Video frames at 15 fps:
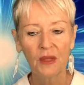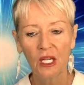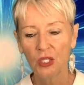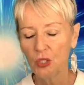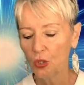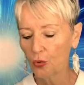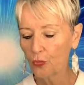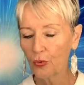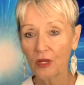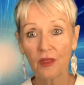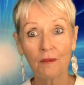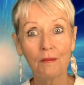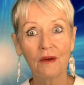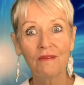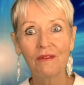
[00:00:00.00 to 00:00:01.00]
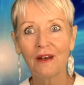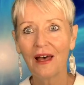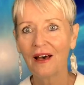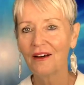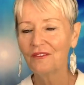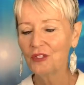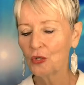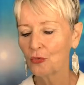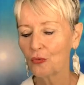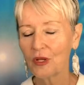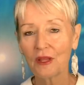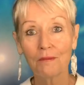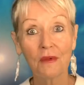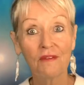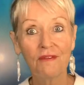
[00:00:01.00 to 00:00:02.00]
your rhythm of love, your
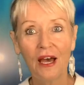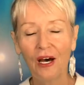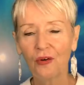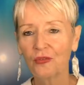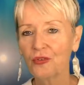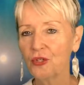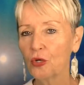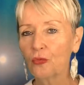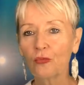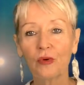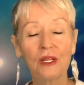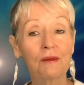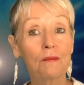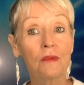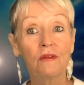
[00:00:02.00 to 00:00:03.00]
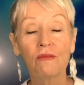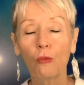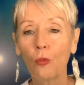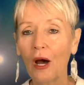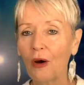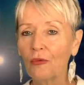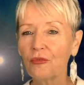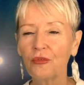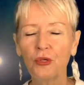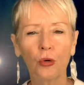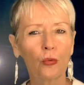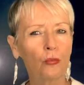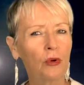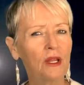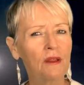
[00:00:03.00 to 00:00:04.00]
rhythm of health, your rhythm of wealth, your
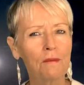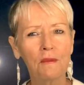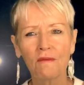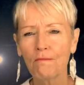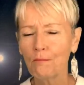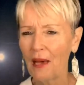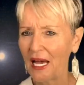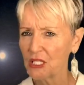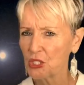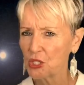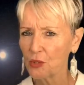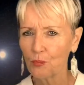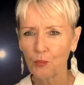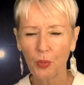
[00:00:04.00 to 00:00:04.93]
rhythm of passion,